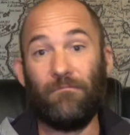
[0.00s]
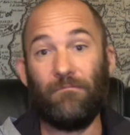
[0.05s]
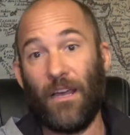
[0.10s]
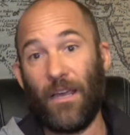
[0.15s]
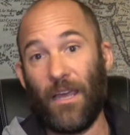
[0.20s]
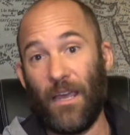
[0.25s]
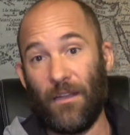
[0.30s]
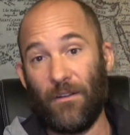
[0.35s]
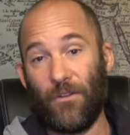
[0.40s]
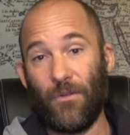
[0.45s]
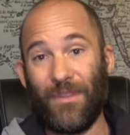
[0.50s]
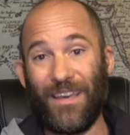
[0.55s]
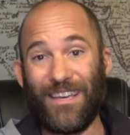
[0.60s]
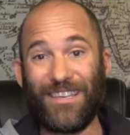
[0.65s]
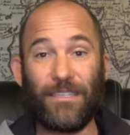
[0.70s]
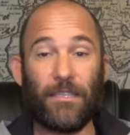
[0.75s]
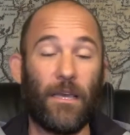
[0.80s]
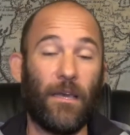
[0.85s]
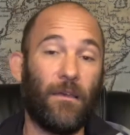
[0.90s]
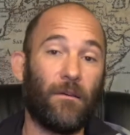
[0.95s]
Again, do they
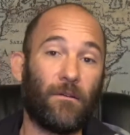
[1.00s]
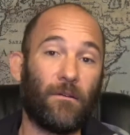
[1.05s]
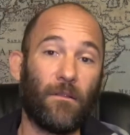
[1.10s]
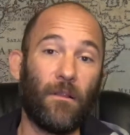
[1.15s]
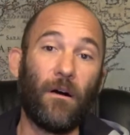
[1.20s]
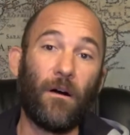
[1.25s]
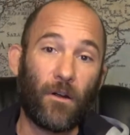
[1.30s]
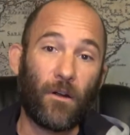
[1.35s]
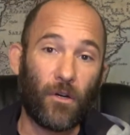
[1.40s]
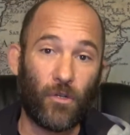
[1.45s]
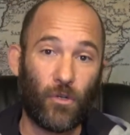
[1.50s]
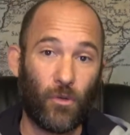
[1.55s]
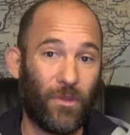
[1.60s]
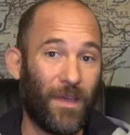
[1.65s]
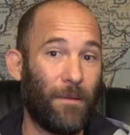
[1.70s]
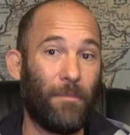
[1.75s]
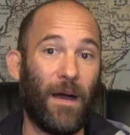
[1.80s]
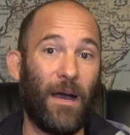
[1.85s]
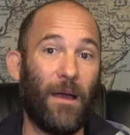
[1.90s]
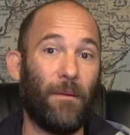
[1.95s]
stay there longer? Do
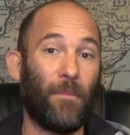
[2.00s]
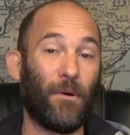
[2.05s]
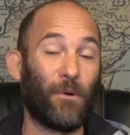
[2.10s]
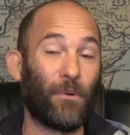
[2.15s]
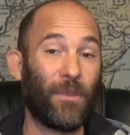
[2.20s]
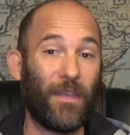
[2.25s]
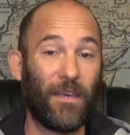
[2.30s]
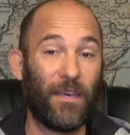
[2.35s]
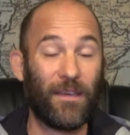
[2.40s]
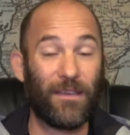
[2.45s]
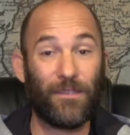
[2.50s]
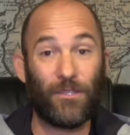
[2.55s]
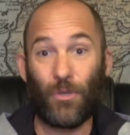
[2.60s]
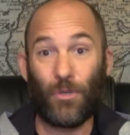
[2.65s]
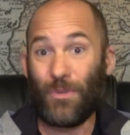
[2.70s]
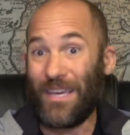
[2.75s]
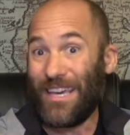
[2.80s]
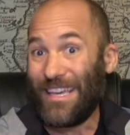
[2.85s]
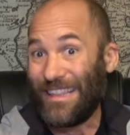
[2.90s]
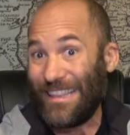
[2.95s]
they buy more things?
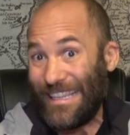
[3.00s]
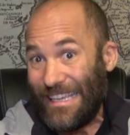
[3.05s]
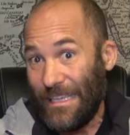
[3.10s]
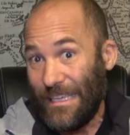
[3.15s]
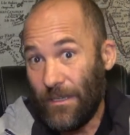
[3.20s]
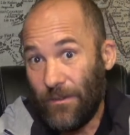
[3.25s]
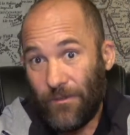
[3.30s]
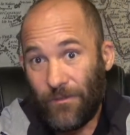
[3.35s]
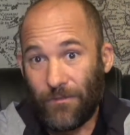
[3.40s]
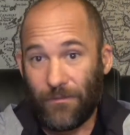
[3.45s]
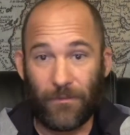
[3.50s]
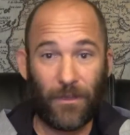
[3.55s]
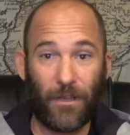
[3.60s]
Do they leave?